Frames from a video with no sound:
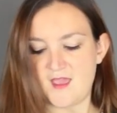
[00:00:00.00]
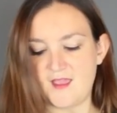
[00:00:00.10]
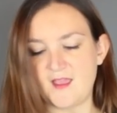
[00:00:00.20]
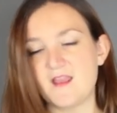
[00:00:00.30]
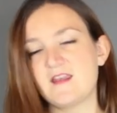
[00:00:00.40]

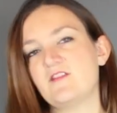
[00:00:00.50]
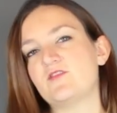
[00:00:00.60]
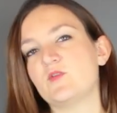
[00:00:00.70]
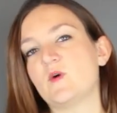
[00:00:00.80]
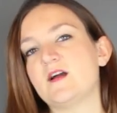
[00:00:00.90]
And
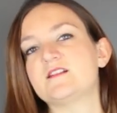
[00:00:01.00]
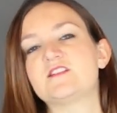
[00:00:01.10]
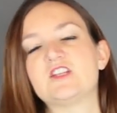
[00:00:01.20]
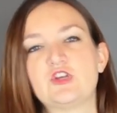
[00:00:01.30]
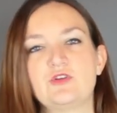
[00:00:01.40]
if you want
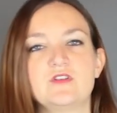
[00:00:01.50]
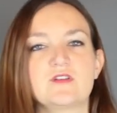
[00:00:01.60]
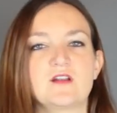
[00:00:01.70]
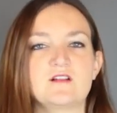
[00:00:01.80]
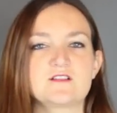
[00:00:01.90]
to,
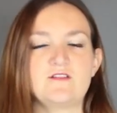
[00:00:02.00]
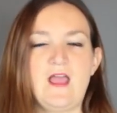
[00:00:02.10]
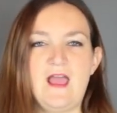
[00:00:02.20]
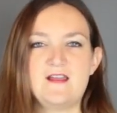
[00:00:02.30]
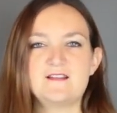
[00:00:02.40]
you can also
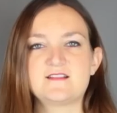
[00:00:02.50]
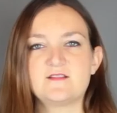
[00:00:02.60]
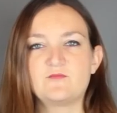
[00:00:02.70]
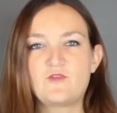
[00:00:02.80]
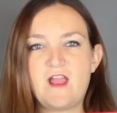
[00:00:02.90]
add
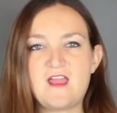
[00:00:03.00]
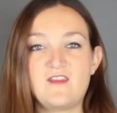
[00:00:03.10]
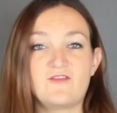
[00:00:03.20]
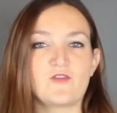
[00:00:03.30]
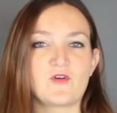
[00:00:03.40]
some
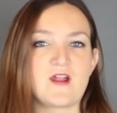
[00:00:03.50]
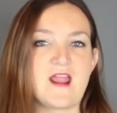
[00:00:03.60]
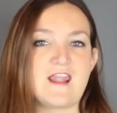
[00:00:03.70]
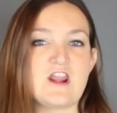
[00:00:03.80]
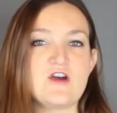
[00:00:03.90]
red for
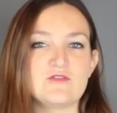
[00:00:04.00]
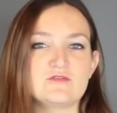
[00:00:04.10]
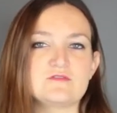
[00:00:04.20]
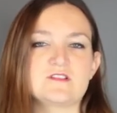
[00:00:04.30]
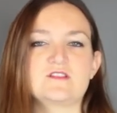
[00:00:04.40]
a
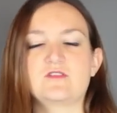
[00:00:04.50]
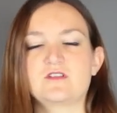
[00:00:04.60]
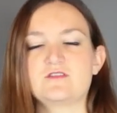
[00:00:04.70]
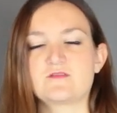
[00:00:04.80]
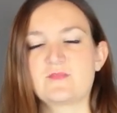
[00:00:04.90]
nose. You
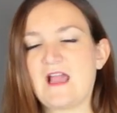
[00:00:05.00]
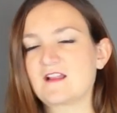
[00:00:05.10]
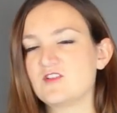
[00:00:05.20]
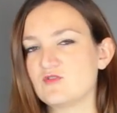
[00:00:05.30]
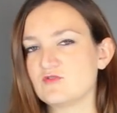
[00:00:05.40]
could use a
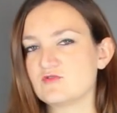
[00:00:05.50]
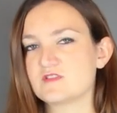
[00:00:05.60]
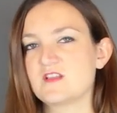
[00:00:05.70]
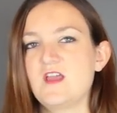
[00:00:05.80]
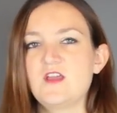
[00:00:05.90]
black
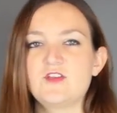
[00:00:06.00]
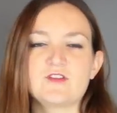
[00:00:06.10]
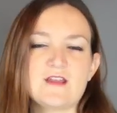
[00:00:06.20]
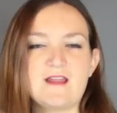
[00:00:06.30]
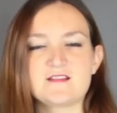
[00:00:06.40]
nose.
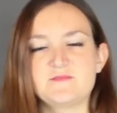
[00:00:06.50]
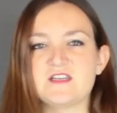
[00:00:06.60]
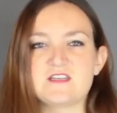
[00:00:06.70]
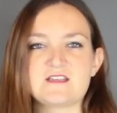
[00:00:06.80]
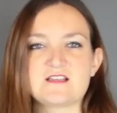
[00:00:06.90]
You can add as
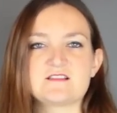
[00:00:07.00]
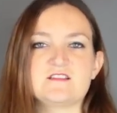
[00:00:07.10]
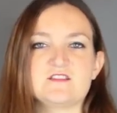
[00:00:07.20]
many details